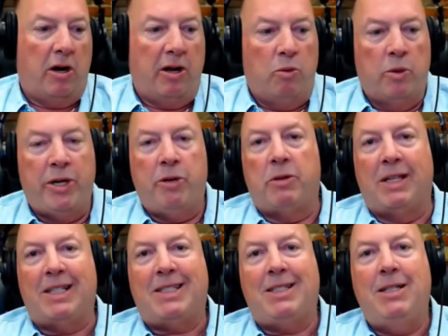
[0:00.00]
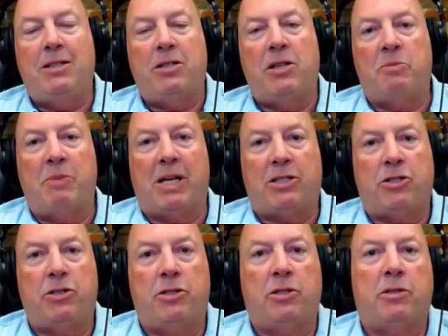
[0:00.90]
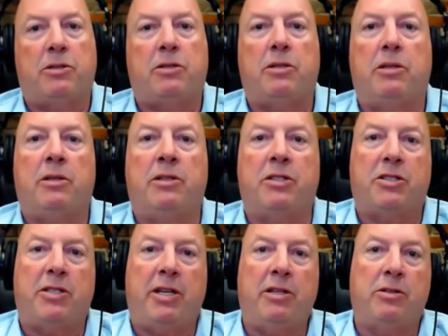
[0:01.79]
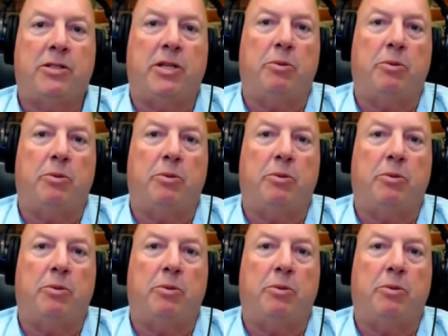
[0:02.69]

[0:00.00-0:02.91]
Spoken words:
were you listening to the messages and the signals that